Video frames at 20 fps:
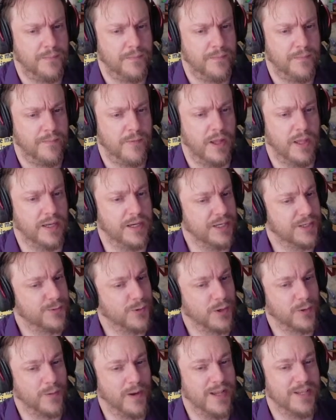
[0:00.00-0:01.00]
Well, it is
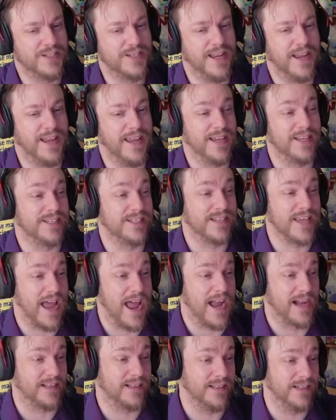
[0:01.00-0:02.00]
Work Wednesday,
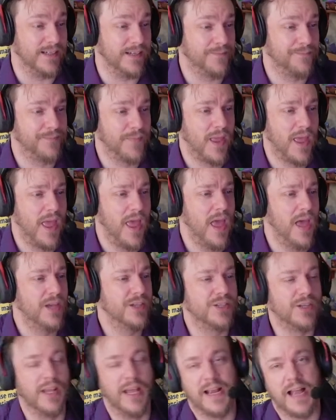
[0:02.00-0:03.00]
exactly.
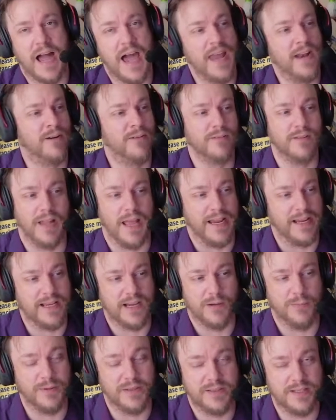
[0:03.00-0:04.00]
So, like, I don't like
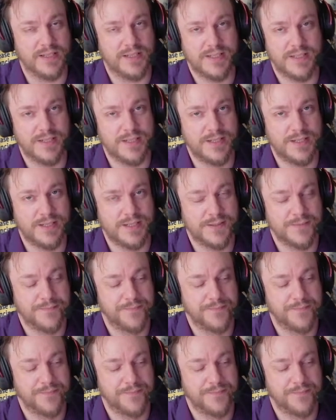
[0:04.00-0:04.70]
how big this is.